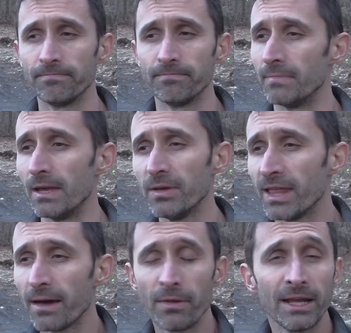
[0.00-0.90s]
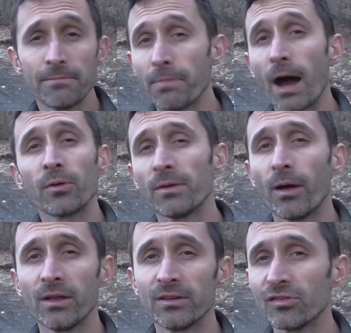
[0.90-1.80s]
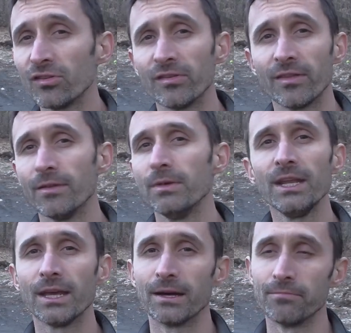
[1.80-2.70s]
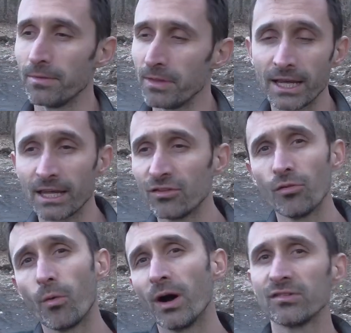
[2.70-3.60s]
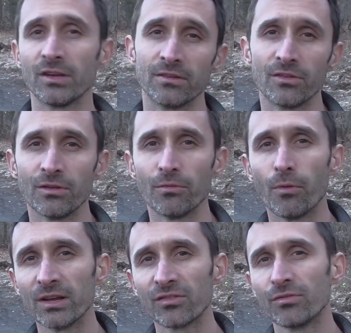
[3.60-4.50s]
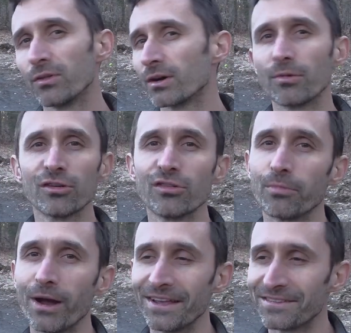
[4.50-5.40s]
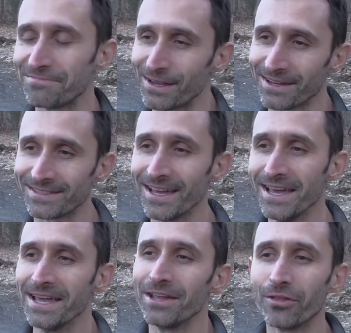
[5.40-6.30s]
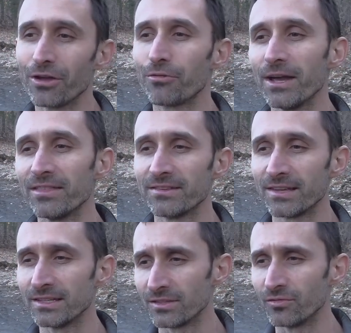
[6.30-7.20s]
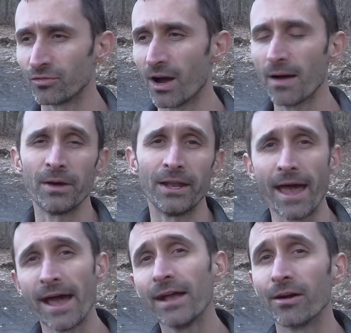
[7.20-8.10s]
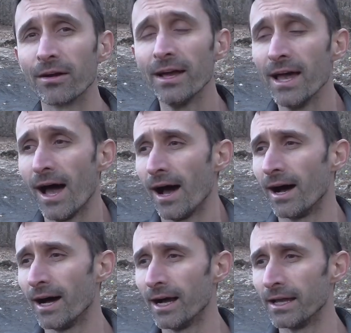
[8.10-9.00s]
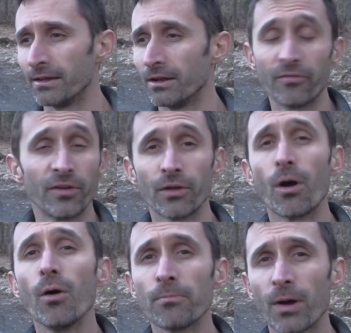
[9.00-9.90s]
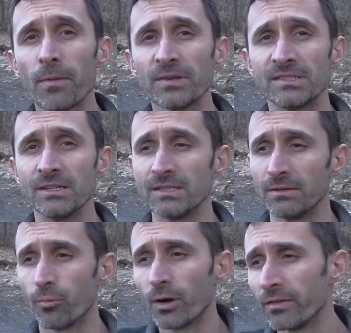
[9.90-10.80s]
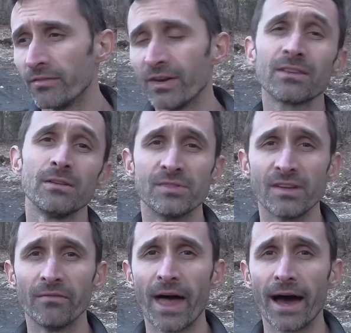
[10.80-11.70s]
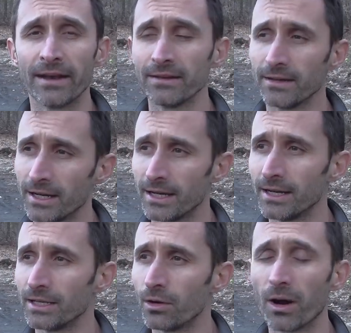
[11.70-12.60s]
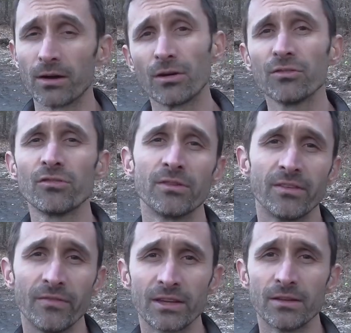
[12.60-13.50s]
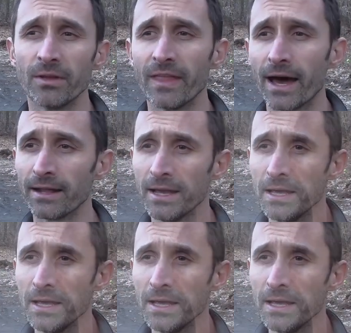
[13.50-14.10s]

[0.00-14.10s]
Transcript: Maybe that might empower the politicians and the media. Maybe that gets you watching, so you watch through the commercial breaks because you know they create this sense of drama and anger, uh, you know, for their own purposes, and we're the victims of that. Uh, you know, our culture is the victim of that.